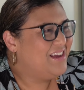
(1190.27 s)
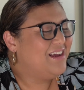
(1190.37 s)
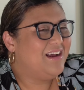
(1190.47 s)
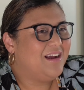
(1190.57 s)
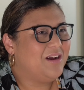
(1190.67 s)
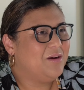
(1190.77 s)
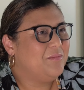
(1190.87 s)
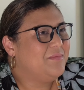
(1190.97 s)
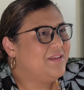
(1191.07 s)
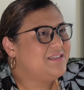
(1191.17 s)

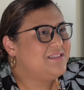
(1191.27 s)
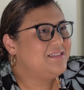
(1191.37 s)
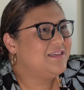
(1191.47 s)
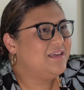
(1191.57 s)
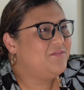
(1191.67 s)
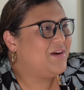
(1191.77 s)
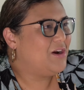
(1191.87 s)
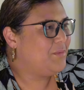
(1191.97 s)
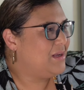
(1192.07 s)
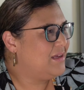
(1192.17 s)
This
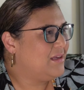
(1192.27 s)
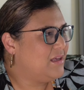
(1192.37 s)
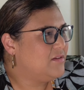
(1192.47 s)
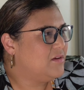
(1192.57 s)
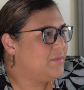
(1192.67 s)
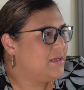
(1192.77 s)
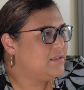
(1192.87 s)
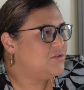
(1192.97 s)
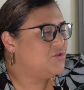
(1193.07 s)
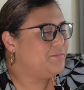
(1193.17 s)
environment at Geekdom
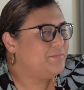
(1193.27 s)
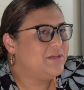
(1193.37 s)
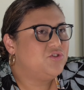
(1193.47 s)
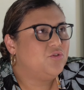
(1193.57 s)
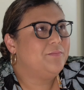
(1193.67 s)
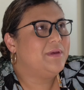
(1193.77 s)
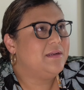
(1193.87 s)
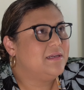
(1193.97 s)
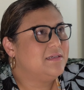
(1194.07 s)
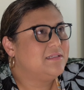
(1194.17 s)
has been
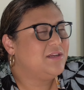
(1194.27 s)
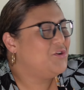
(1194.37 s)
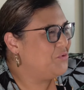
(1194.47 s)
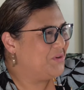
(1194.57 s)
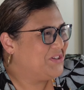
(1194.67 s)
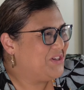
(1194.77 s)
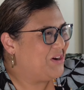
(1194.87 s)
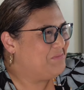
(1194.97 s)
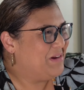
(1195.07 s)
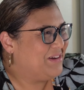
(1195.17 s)
tremendous. I know you wanted to
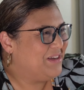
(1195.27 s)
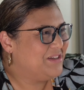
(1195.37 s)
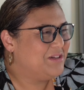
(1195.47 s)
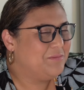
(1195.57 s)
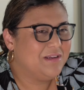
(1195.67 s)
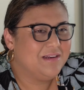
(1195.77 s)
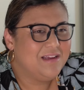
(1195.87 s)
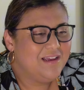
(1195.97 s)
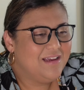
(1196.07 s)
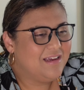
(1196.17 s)
talk about Geekdom, and
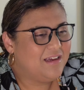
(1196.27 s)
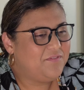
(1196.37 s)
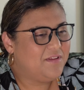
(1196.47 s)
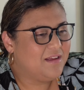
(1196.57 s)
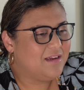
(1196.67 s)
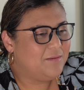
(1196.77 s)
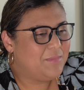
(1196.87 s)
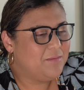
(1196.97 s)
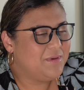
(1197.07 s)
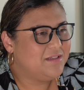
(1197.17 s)
I feel like I
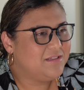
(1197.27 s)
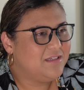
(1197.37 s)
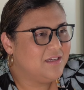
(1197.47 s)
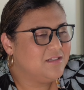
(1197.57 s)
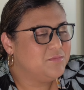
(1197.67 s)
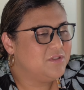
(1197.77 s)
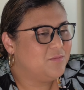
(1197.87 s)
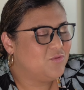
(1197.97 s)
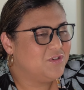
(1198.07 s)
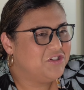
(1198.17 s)
might be Geekdom's
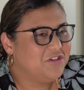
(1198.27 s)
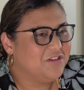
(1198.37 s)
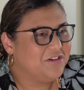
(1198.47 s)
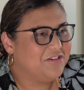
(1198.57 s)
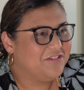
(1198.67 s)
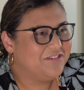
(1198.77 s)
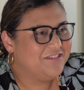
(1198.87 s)
#1 cheerleader.